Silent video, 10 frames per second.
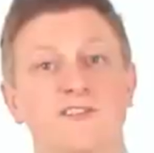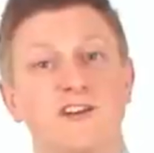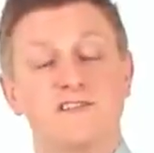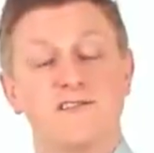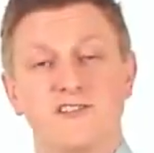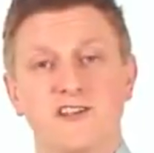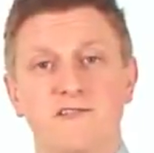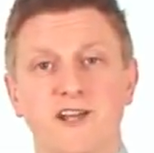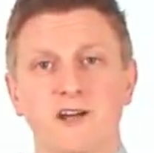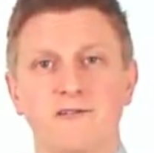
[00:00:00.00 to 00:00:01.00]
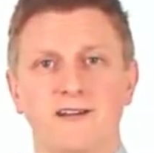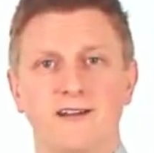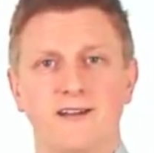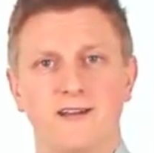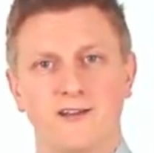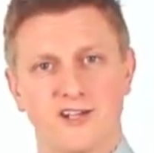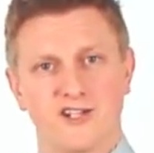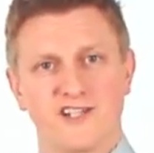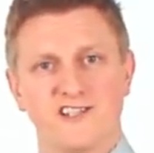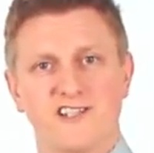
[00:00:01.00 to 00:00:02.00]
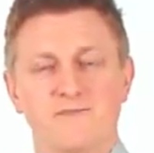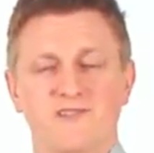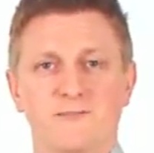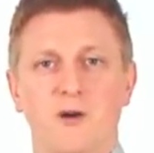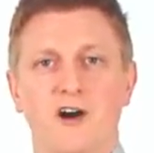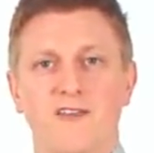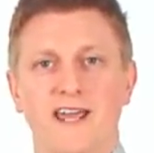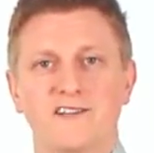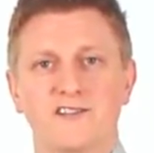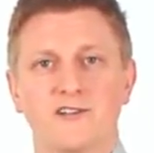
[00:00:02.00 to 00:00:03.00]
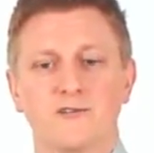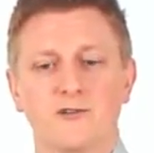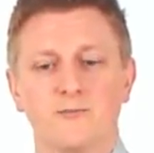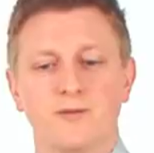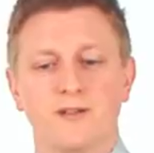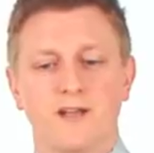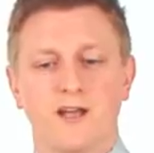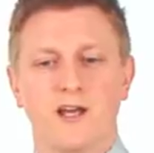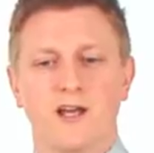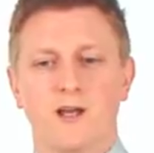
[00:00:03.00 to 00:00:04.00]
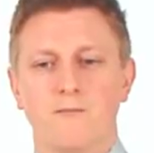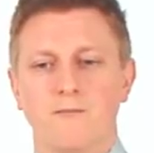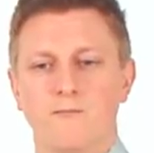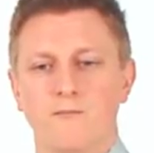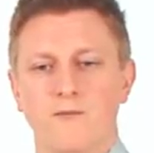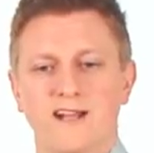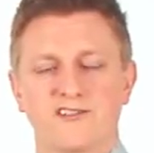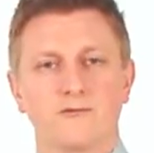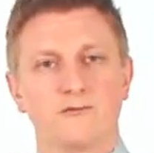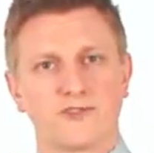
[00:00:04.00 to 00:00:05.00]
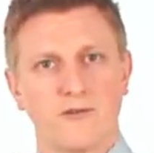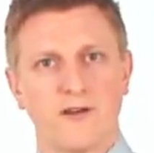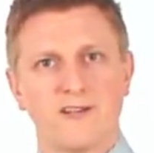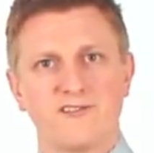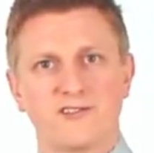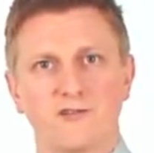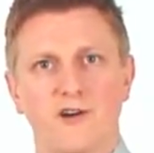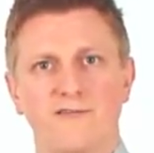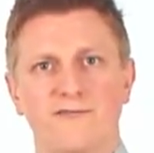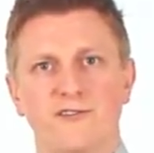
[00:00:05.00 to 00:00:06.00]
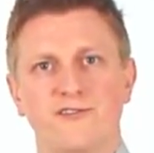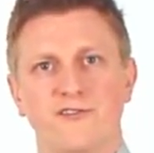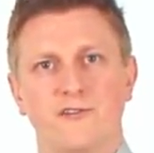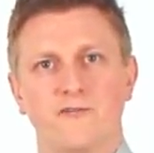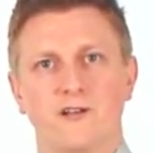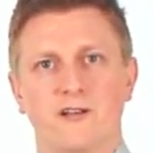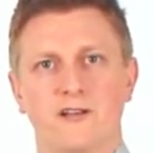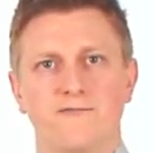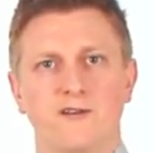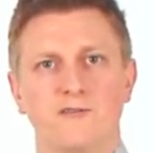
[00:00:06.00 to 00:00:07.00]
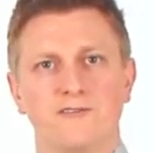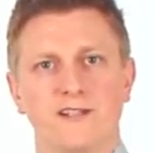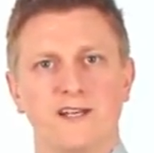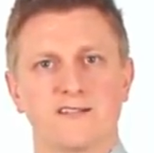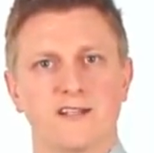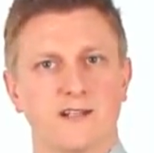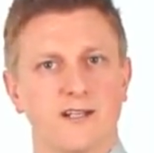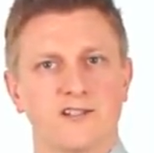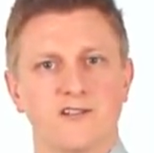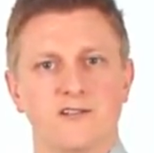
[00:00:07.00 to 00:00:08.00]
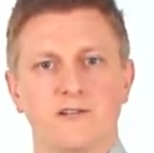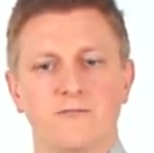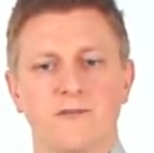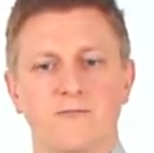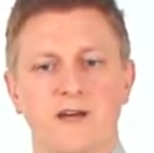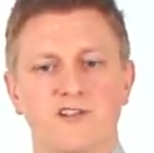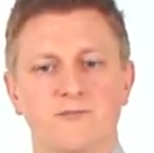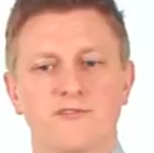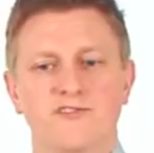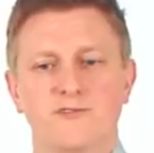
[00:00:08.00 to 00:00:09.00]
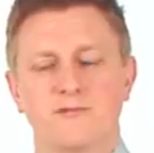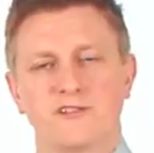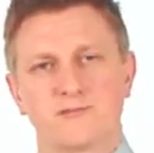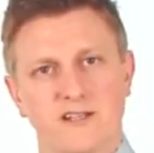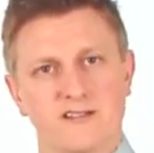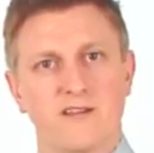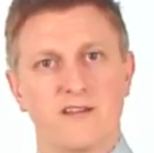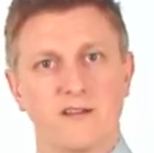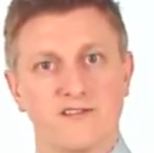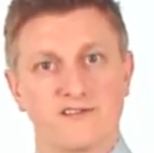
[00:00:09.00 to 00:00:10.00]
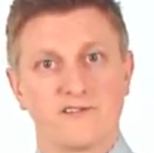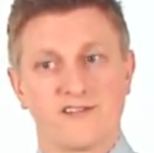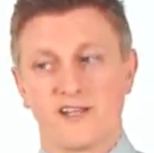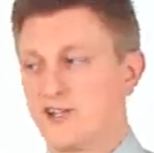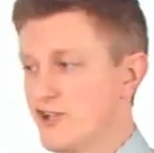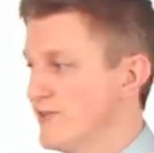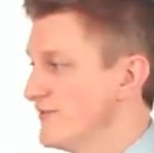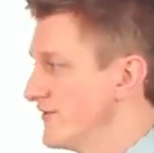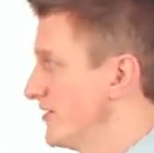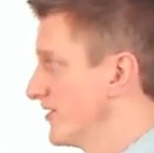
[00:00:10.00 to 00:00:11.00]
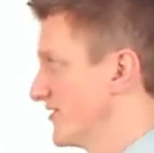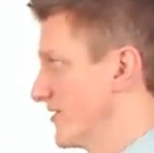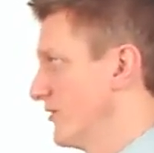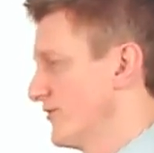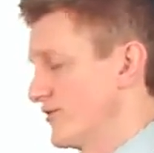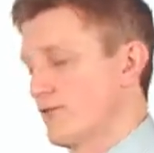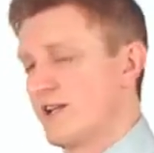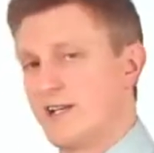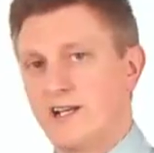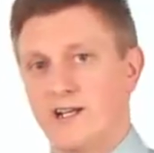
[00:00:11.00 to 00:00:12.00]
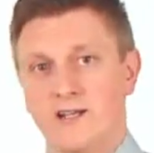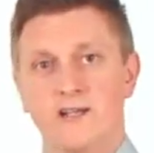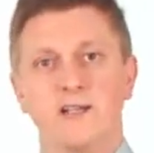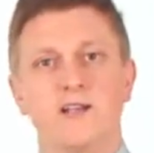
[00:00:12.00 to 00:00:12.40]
For those of you who don't know, Leica Geosystems is part of the Hexagon Group. Hexagon also own Intergraph that are involved in asset collection and management, plus we have other associations that you can see on the screen here,